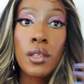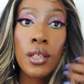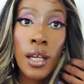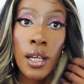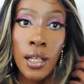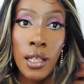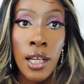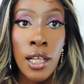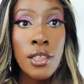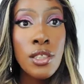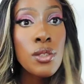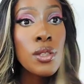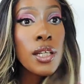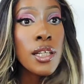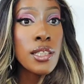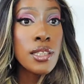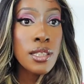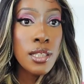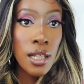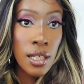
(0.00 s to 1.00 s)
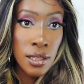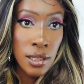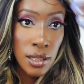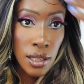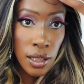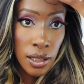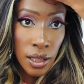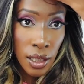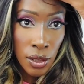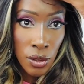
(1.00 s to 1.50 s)
Yeah, as you guys can
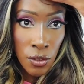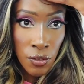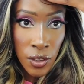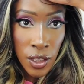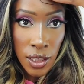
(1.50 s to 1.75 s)
tell, can you